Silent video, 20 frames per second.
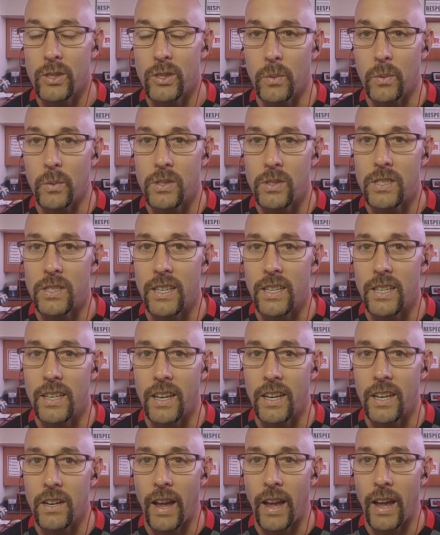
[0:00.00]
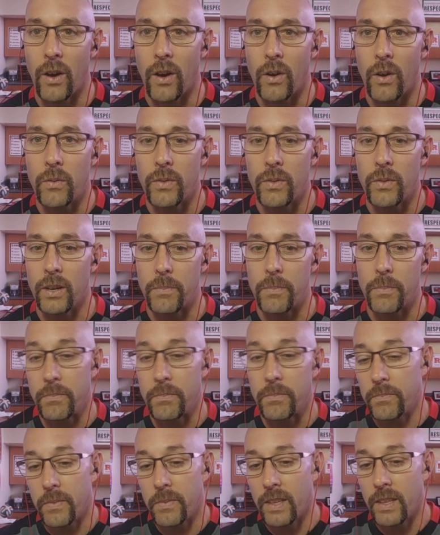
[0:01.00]
So we'll see kind of how
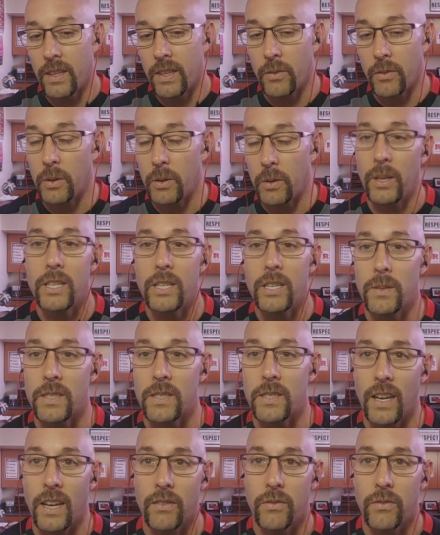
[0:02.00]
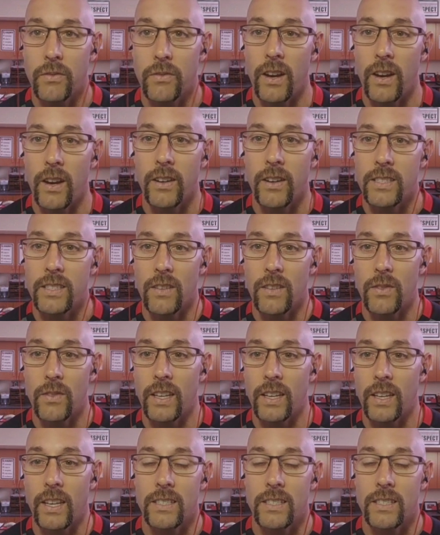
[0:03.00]
their replacements kind of fare, and see if
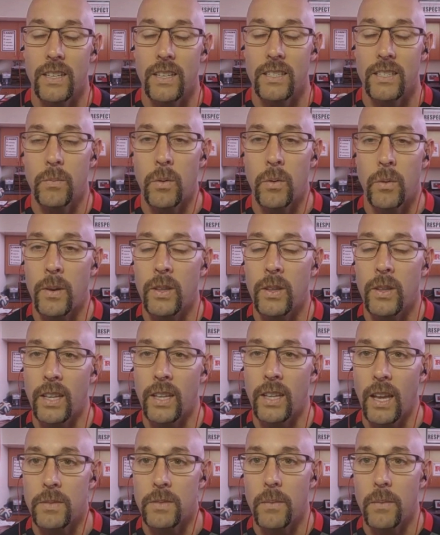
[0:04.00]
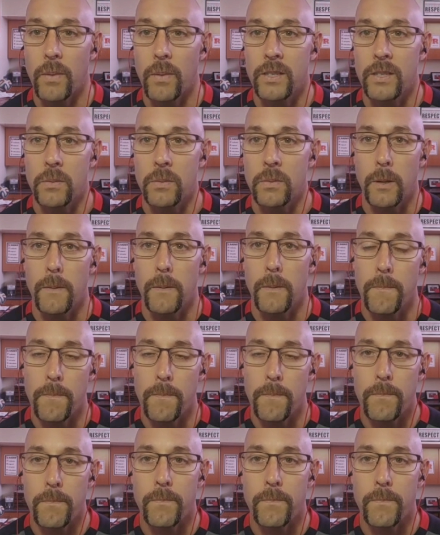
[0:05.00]
they get some Premier League game time possibly.